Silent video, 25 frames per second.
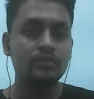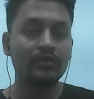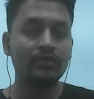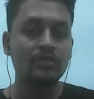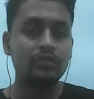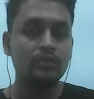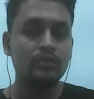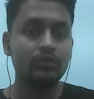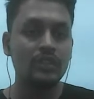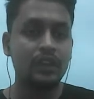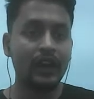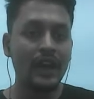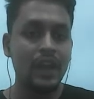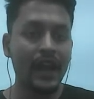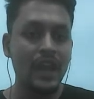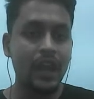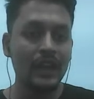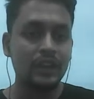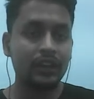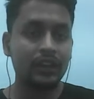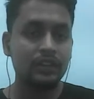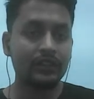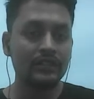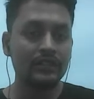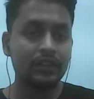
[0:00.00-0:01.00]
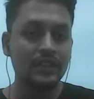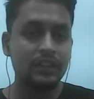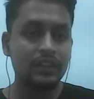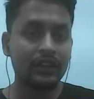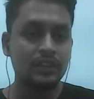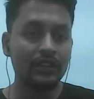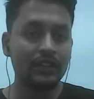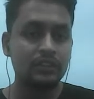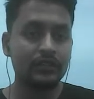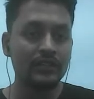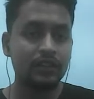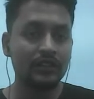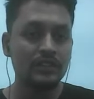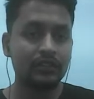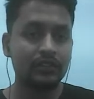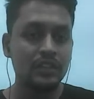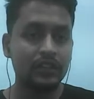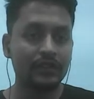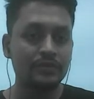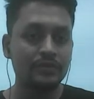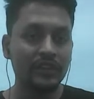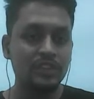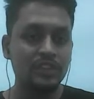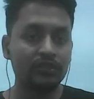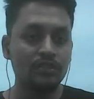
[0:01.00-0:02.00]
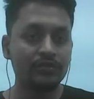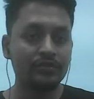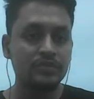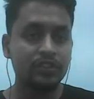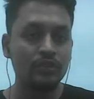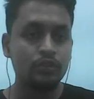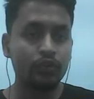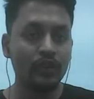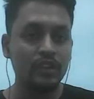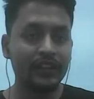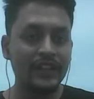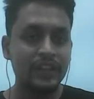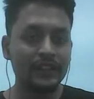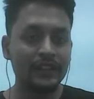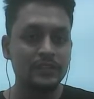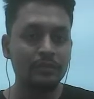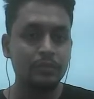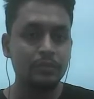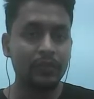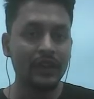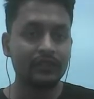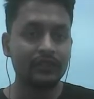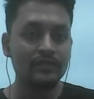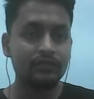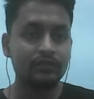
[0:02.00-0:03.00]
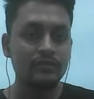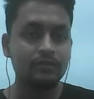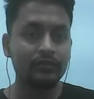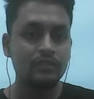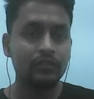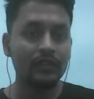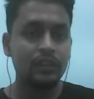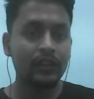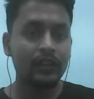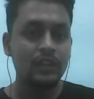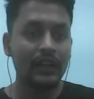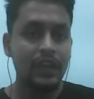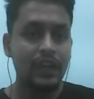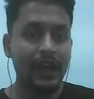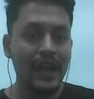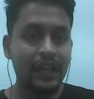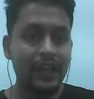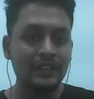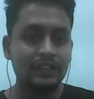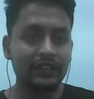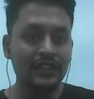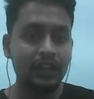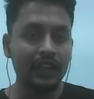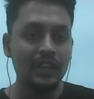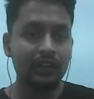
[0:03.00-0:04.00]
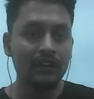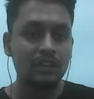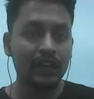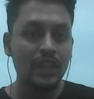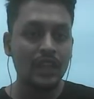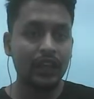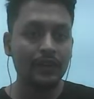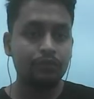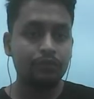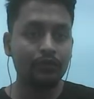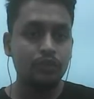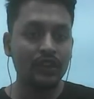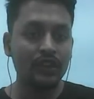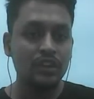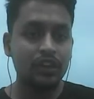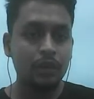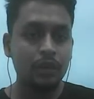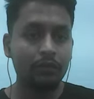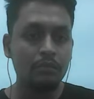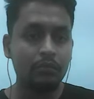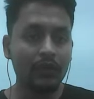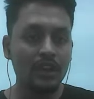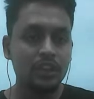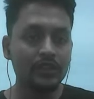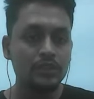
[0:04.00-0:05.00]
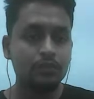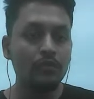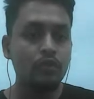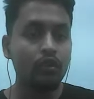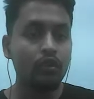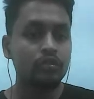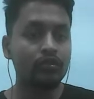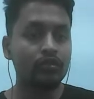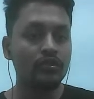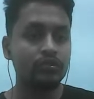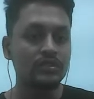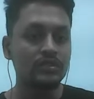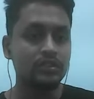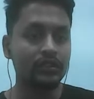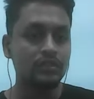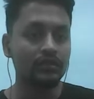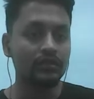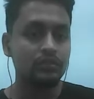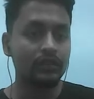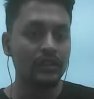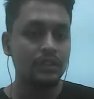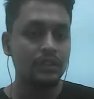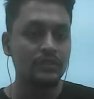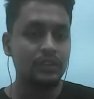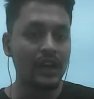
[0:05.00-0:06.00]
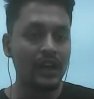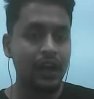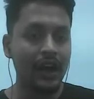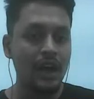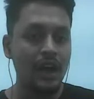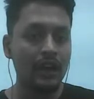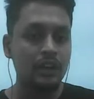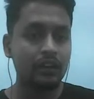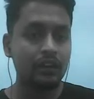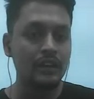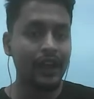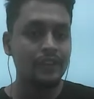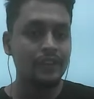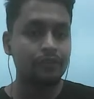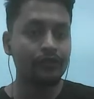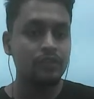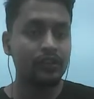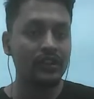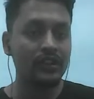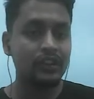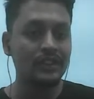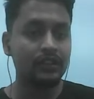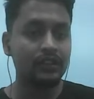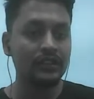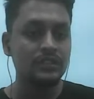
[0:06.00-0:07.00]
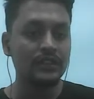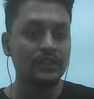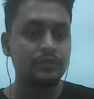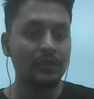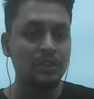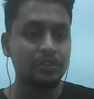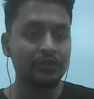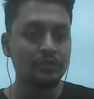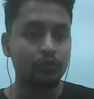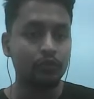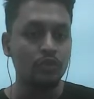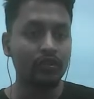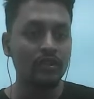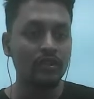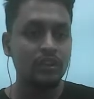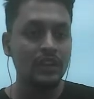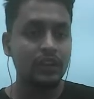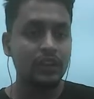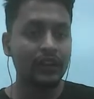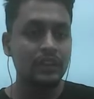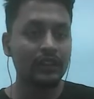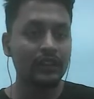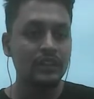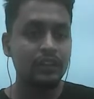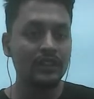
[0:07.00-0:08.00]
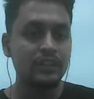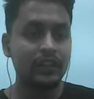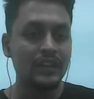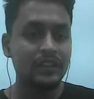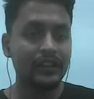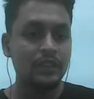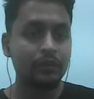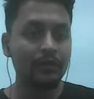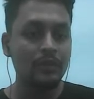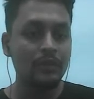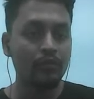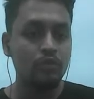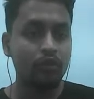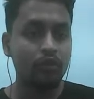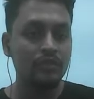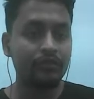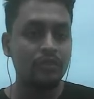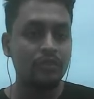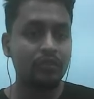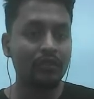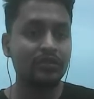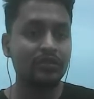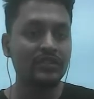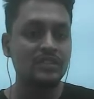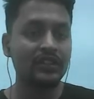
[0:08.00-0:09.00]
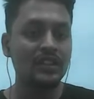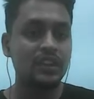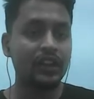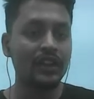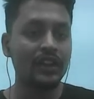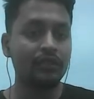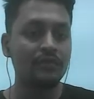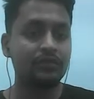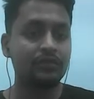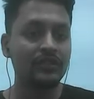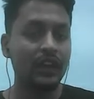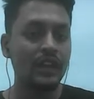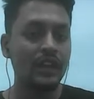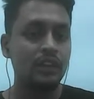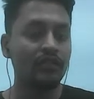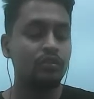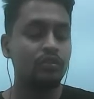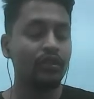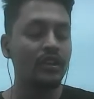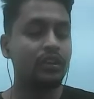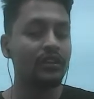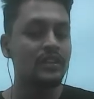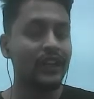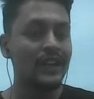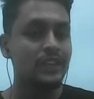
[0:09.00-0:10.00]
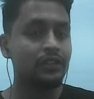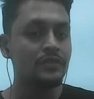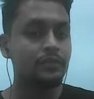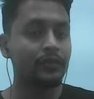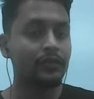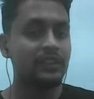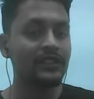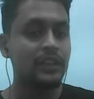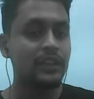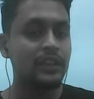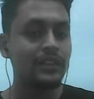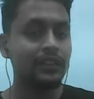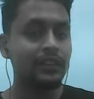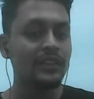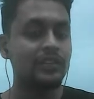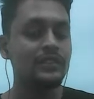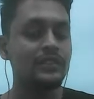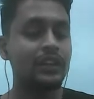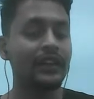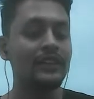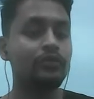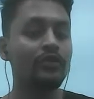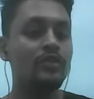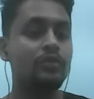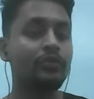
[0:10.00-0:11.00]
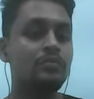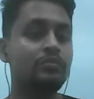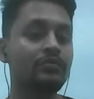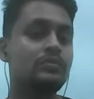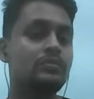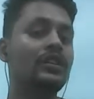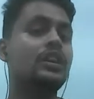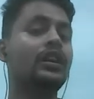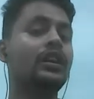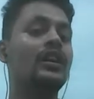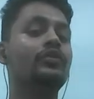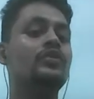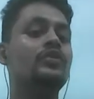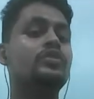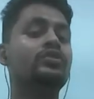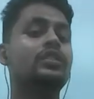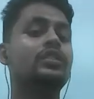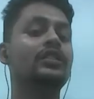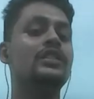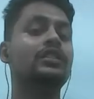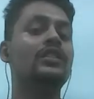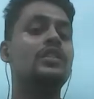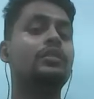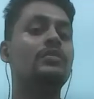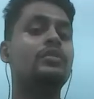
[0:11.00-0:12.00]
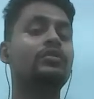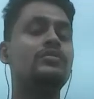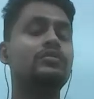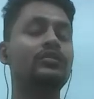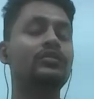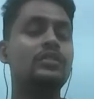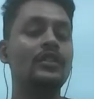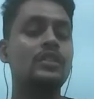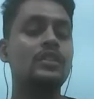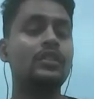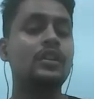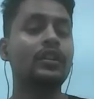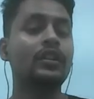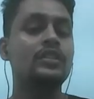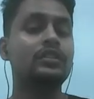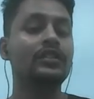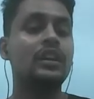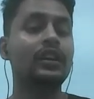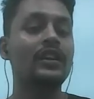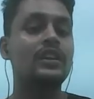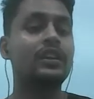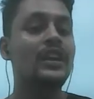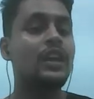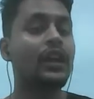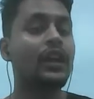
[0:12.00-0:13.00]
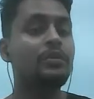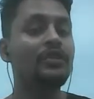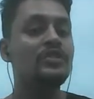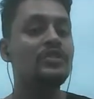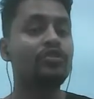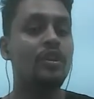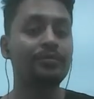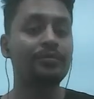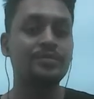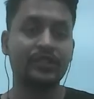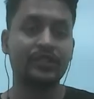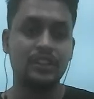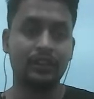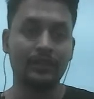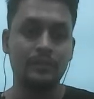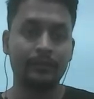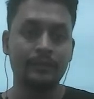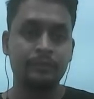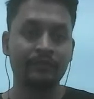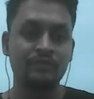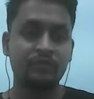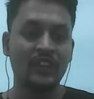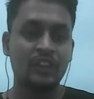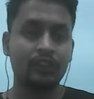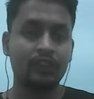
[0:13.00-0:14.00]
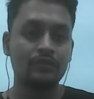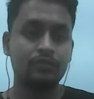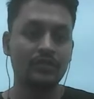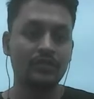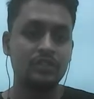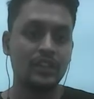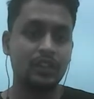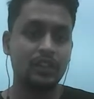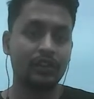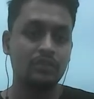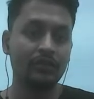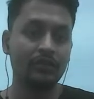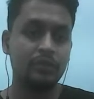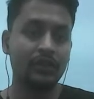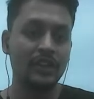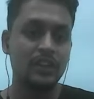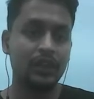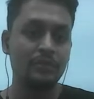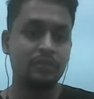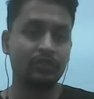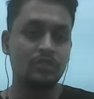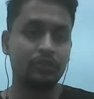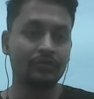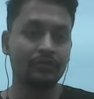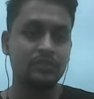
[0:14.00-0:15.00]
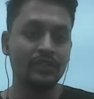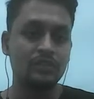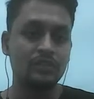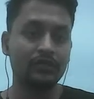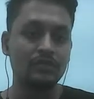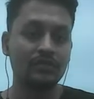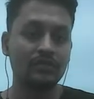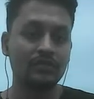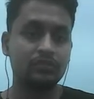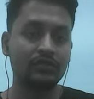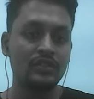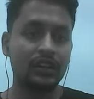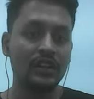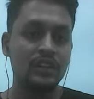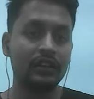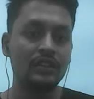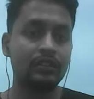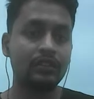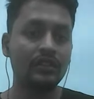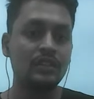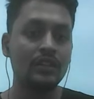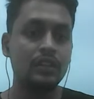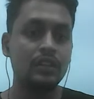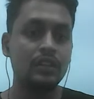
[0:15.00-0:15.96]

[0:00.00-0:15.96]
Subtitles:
so at a certain distance, the physisorption will take place, and then if we come much more closer, if the R actually decreases much more, then that time a bond formation kind of thing will take place, and that will we think about the chemisorption. So there will be a chemisorption. So the